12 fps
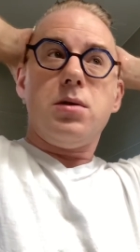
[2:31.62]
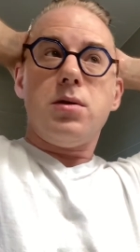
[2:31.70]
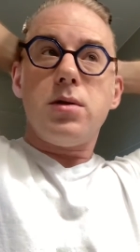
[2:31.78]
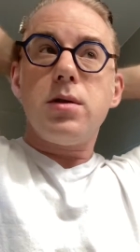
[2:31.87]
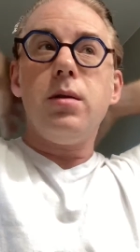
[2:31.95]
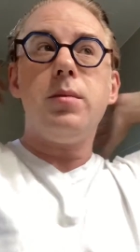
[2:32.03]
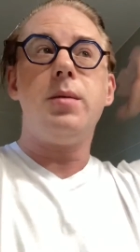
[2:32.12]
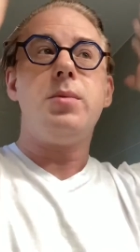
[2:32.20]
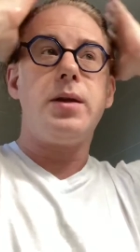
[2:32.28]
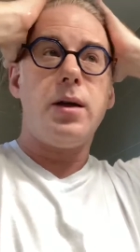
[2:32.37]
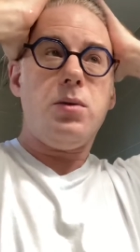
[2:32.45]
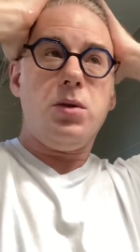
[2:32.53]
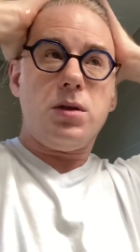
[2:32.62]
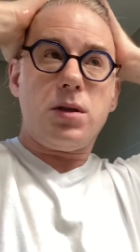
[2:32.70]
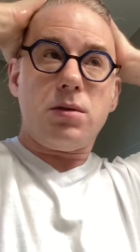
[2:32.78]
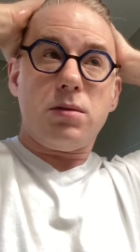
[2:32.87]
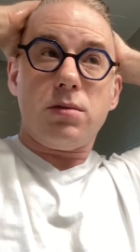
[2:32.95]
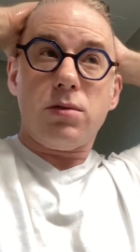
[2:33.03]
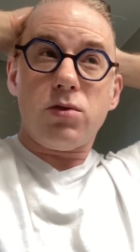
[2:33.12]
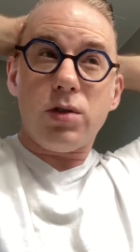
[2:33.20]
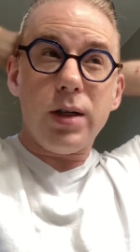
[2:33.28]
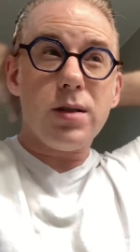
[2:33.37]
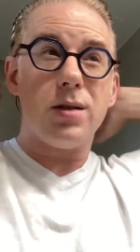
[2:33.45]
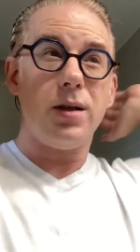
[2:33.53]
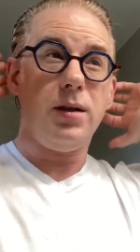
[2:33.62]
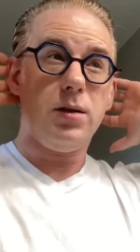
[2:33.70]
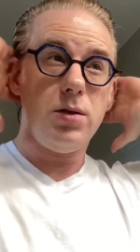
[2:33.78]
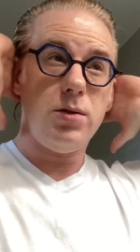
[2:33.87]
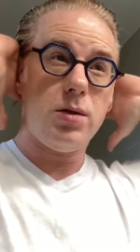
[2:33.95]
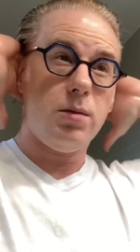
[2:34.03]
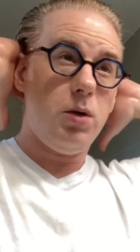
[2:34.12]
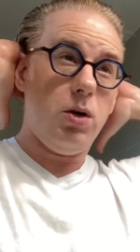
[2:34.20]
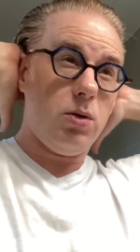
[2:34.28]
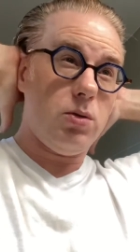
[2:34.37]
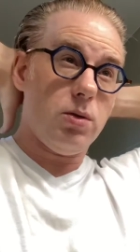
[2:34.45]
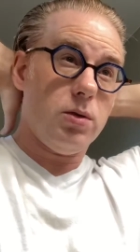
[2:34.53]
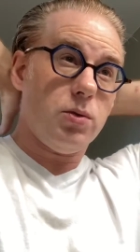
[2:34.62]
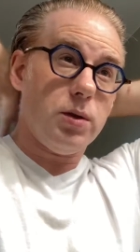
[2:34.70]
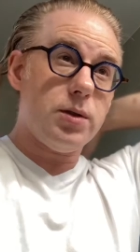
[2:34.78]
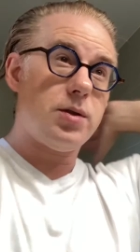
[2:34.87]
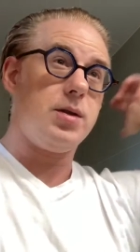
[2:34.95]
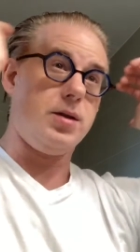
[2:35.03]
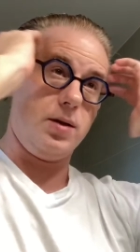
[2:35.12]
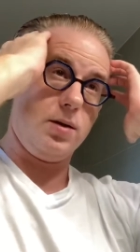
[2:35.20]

So maybe that will translate to some hold. We'll see.